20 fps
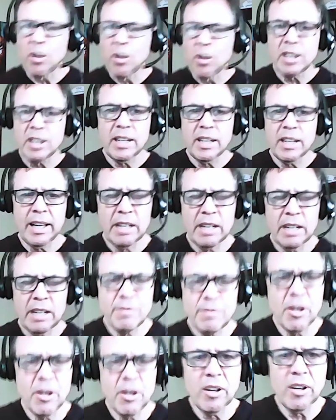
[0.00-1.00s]
in the
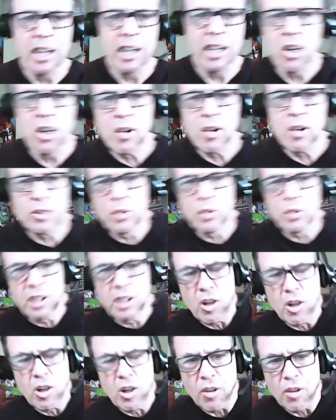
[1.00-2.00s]
NFL and I go out to what they
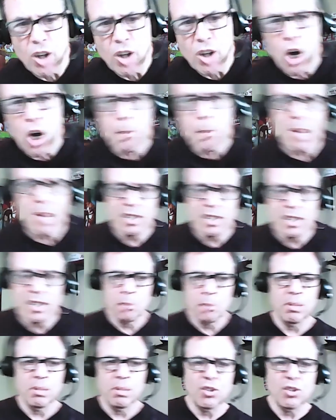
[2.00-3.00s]
call the combines. They
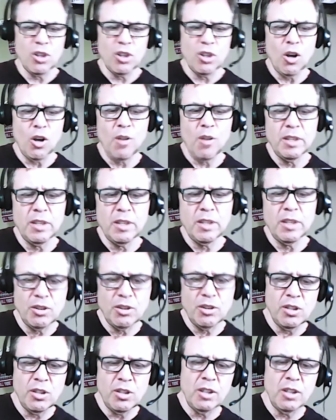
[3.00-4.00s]
bring John all the
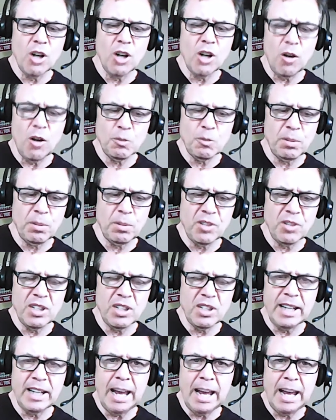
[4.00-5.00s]
the college players in
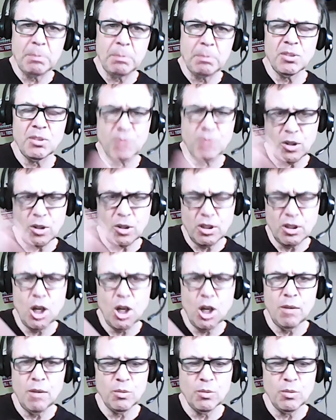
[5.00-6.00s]
Indianapolis because of
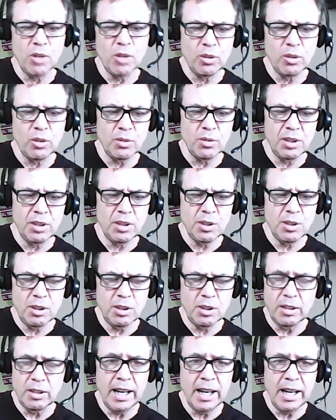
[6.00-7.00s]
COVID. We're not doing it this year,
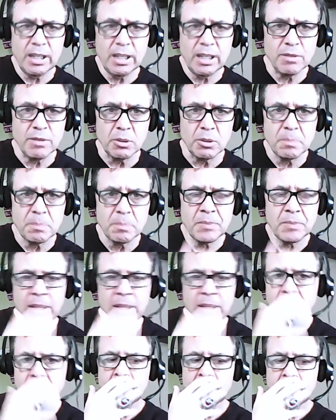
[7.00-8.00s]
and I interview them,
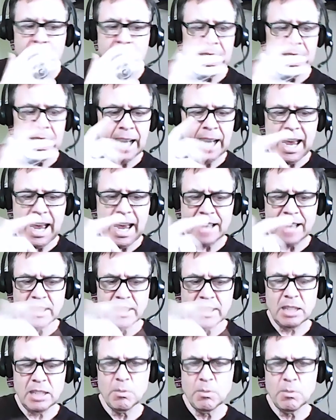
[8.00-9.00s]
mm-hmm. and I ask a
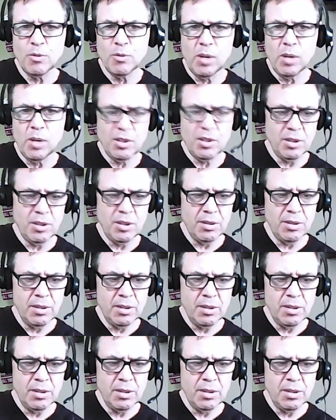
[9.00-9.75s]
number of questions,